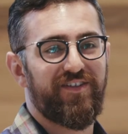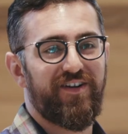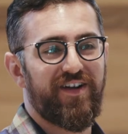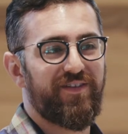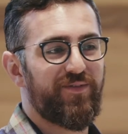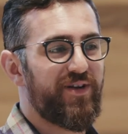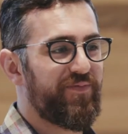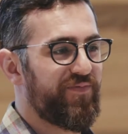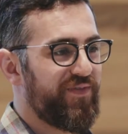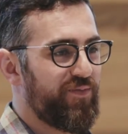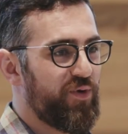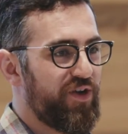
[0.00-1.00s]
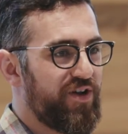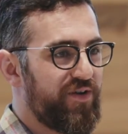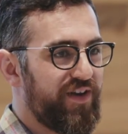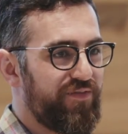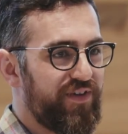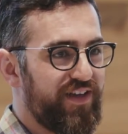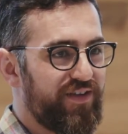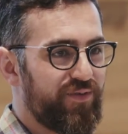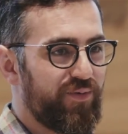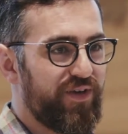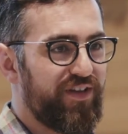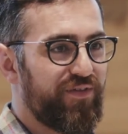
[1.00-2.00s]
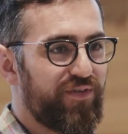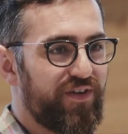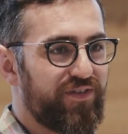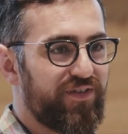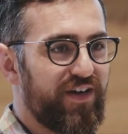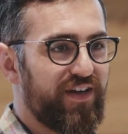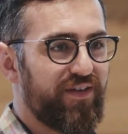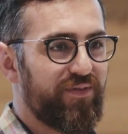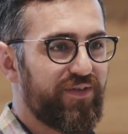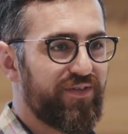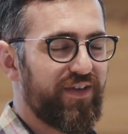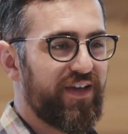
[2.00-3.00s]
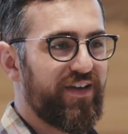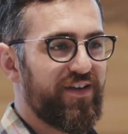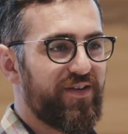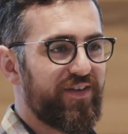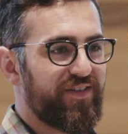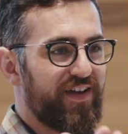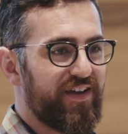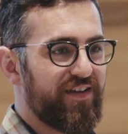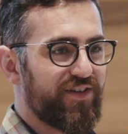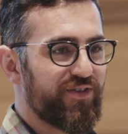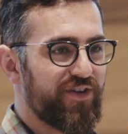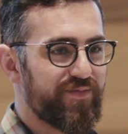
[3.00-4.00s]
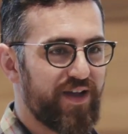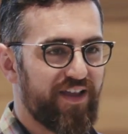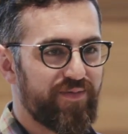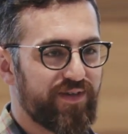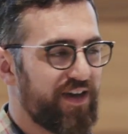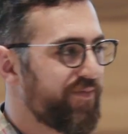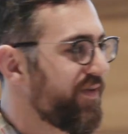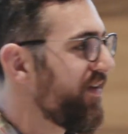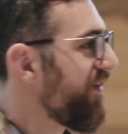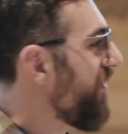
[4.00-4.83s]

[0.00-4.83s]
right, well, we'll go, and if it gets really frustrating, we'll just like go outside and I'll show you my laptop.